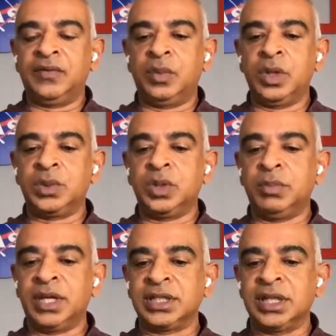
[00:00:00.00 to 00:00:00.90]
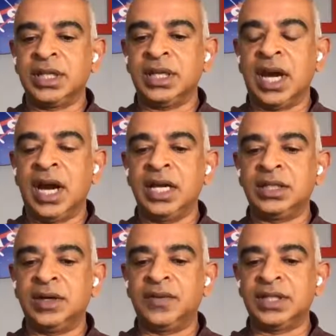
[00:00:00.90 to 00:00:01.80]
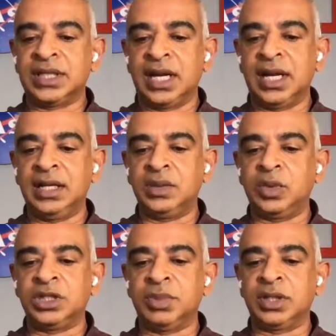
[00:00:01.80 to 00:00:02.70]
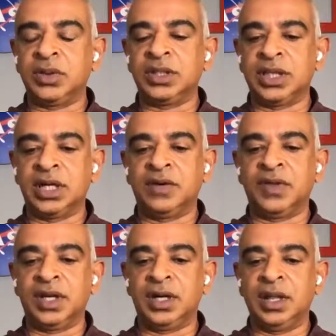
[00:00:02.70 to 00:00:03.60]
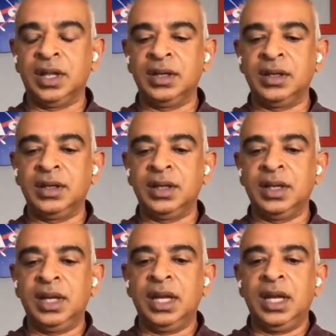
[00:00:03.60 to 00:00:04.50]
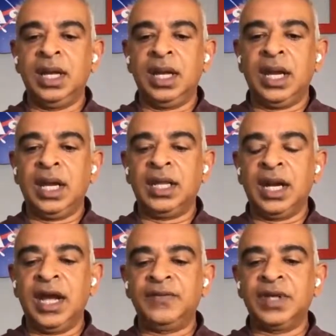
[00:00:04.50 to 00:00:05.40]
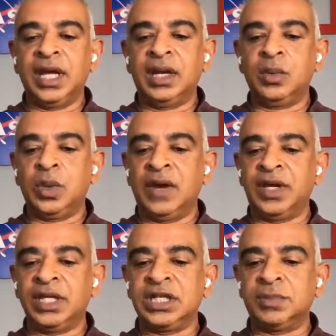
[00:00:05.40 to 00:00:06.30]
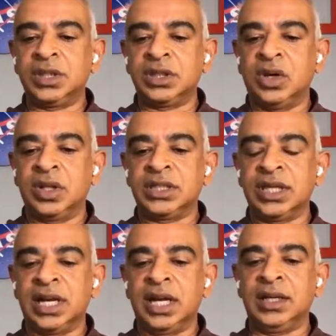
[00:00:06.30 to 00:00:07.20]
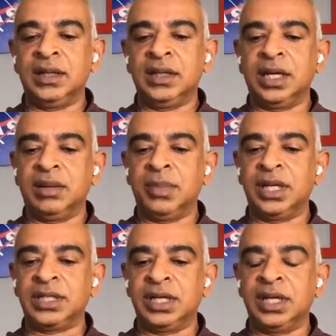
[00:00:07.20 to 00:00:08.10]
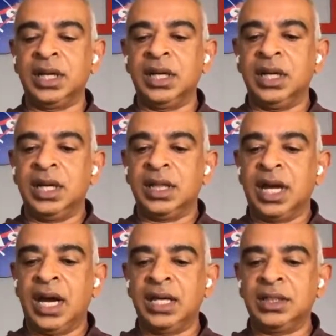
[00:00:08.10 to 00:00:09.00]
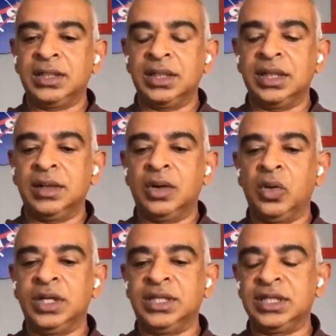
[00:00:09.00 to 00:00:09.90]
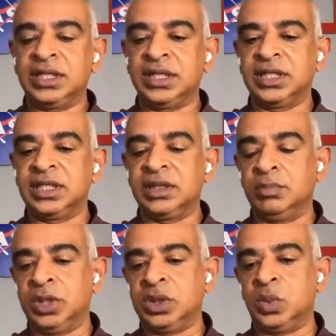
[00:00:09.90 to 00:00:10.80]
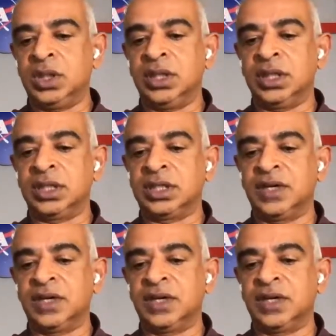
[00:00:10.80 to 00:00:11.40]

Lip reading: from which we measure the height of the satellite with respect to the center of the Earth. And then after that, we have instruments on the satellite that are measuring the height or the distance between the